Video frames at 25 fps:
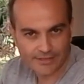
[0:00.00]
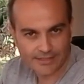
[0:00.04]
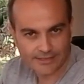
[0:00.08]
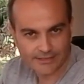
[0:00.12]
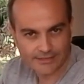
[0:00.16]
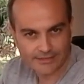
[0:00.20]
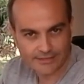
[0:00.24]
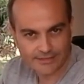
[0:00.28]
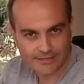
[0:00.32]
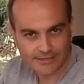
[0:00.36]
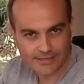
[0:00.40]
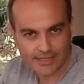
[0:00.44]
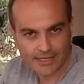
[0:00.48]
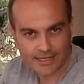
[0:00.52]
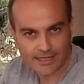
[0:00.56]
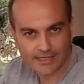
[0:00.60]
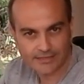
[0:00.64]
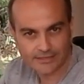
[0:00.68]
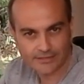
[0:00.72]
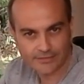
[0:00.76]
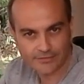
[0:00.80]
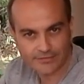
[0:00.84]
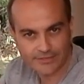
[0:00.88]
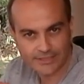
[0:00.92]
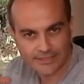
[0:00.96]

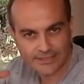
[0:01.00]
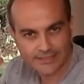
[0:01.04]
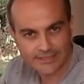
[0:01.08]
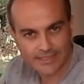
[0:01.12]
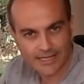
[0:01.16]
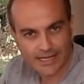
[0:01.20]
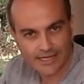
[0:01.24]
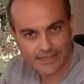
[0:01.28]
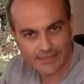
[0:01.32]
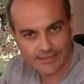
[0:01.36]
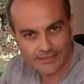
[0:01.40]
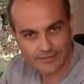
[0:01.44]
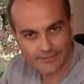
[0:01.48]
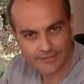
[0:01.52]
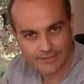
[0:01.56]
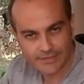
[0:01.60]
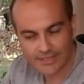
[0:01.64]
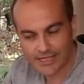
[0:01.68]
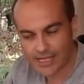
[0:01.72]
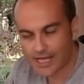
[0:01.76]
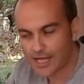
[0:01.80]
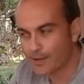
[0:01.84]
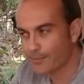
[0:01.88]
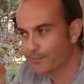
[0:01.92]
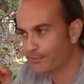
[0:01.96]
exercise, of this kind of
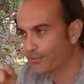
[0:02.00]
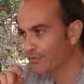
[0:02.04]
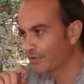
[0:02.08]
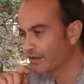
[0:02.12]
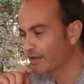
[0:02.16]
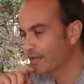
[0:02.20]
step.